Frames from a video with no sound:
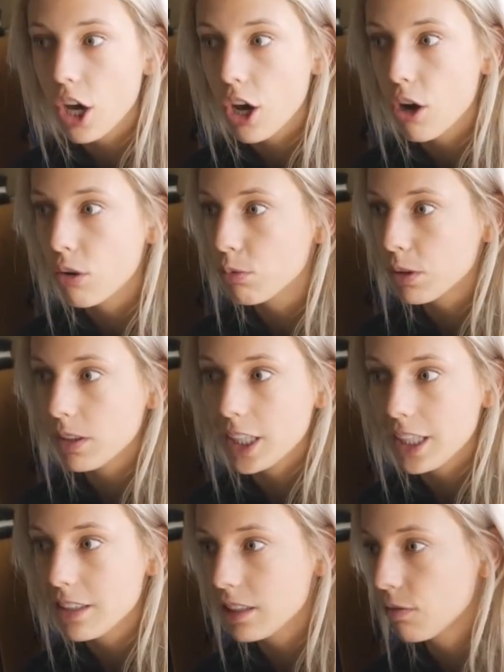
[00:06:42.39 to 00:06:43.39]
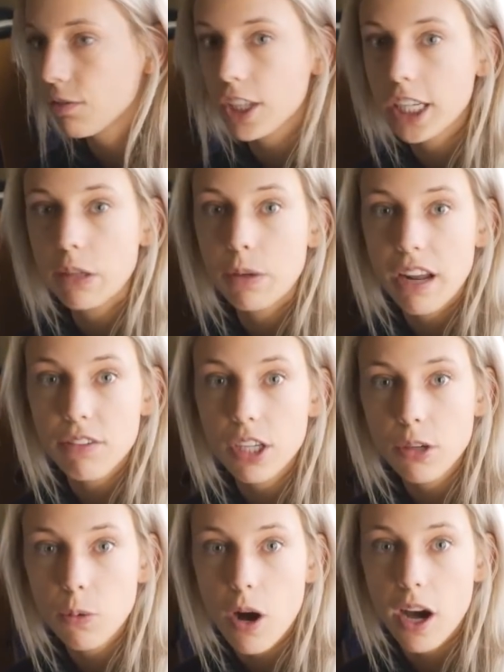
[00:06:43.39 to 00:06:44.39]
go, release, free, whatever
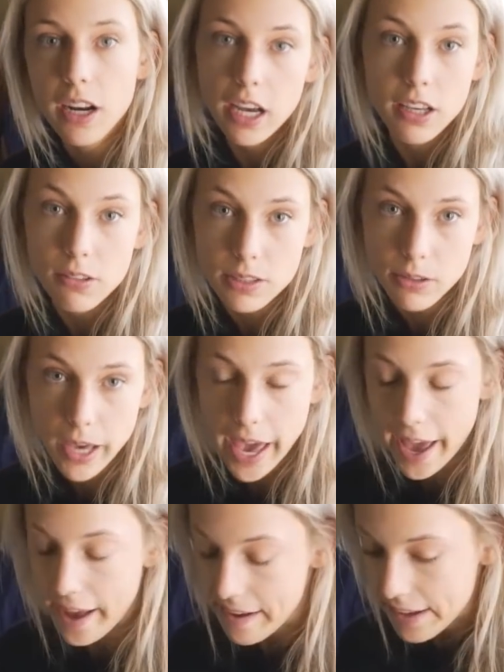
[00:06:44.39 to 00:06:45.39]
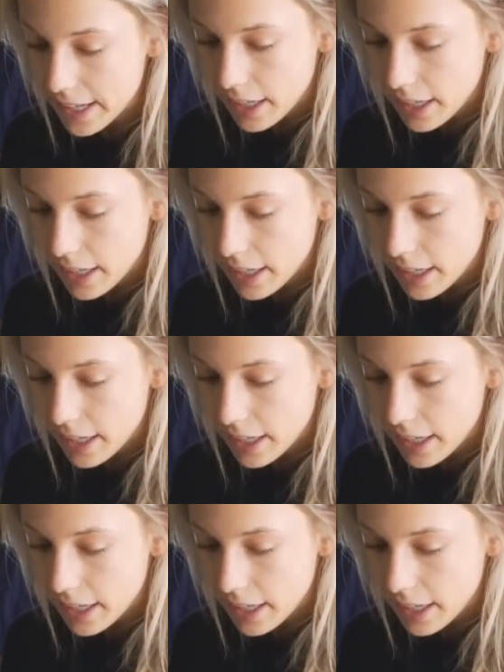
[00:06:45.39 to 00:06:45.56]
you want, I use okay,